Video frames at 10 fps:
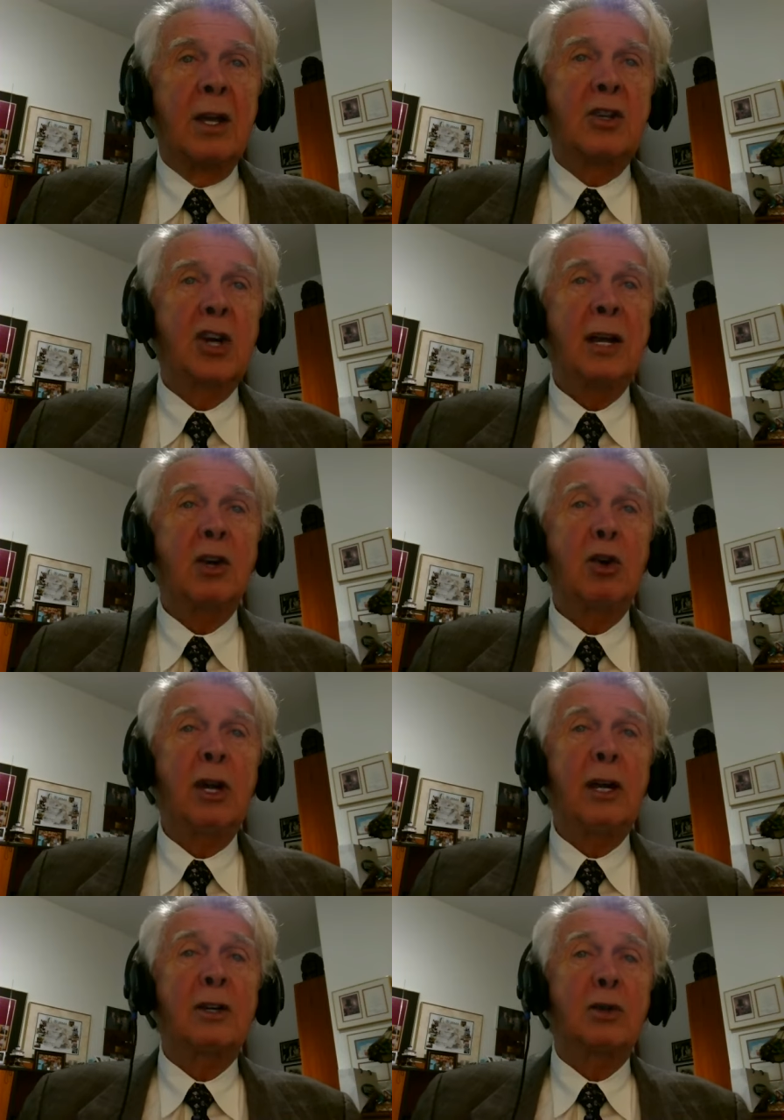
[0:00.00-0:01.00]

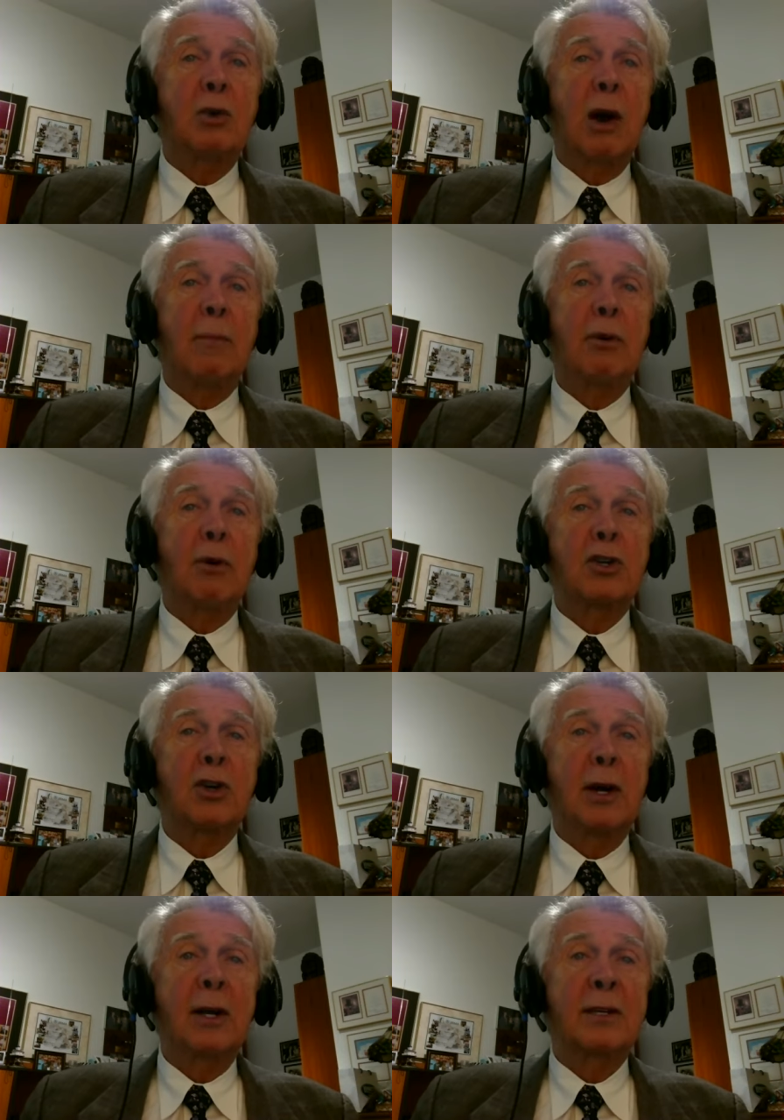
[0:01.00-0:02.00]
Dziękuję to our Polish
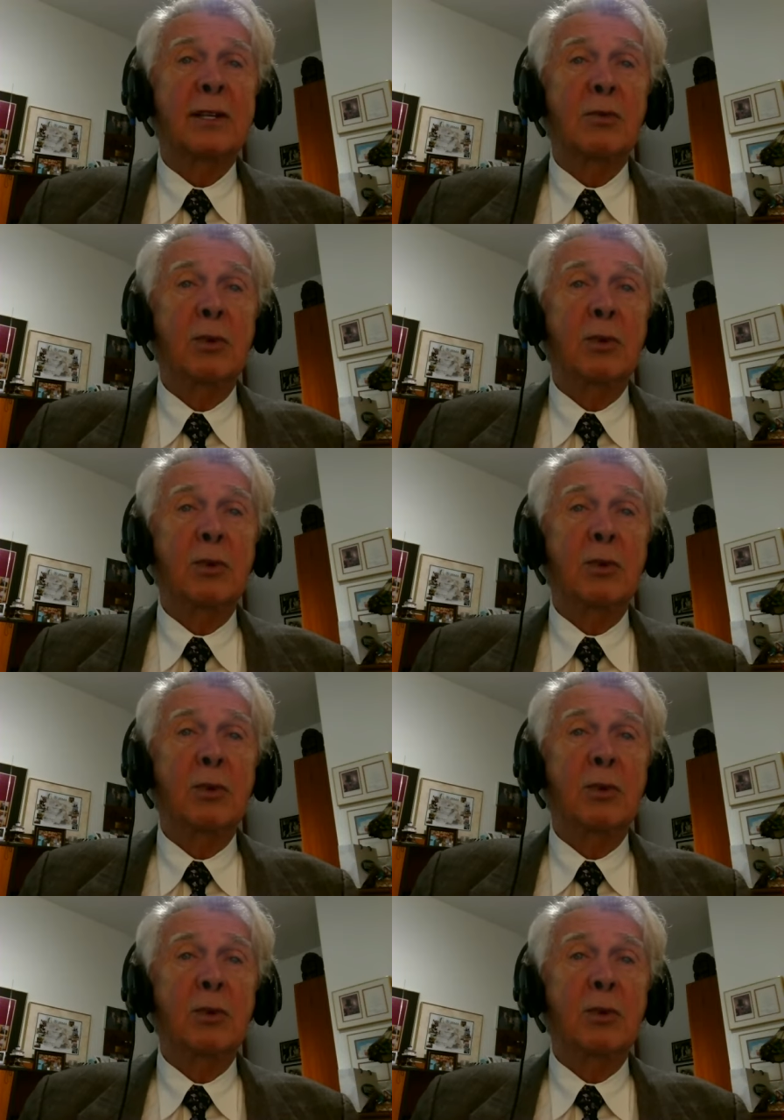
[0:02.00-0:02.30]
audience.